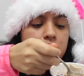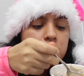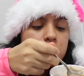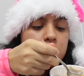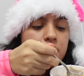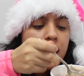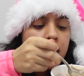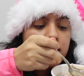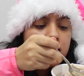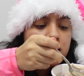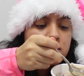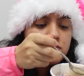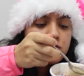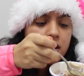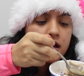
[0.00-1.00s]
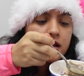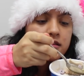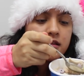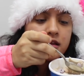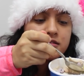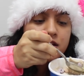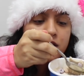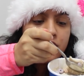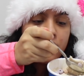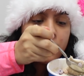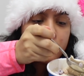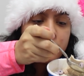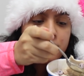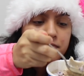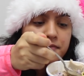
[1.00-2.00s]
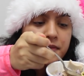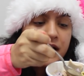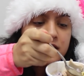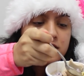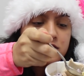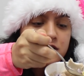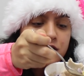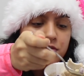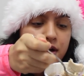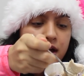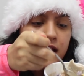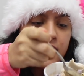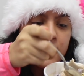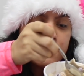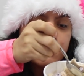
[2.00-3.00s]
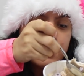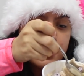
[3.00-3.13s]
So yeah, that is why, that's a long answer why I like